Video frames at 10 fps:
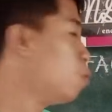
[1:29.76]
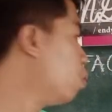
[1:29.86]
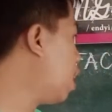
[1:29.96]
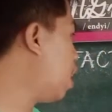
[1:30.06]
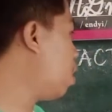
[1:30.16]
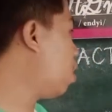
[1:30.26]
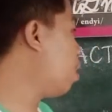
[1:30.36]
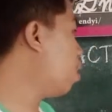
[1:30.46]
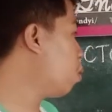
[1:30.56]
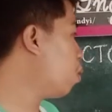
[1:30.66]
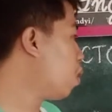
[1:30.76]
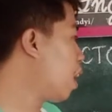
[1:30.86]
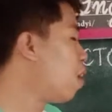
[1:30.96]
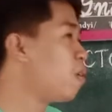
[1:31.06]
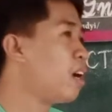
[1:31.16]

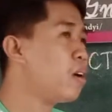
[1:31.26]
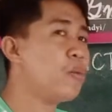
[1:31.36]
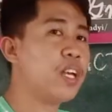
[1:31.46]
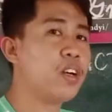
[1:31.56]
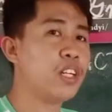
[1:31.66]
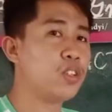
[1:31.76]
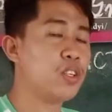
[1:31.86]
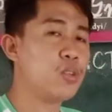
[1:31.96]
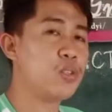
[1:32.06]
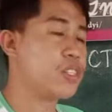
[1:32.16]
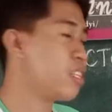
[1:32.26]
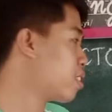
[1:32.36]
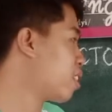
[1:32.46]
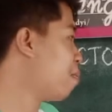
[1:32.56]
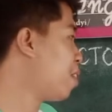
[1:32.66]
how are we going to use this
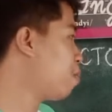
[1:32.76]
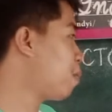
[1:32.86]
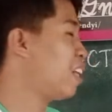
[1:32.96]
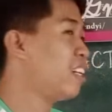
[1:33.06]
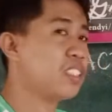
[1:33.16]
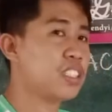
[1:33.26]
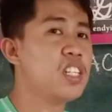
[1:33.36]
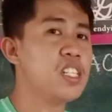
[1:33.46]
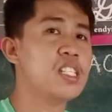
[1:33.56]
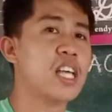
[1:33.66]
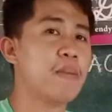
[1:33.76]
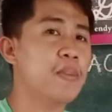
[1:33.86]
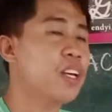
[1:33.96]
sum and product concept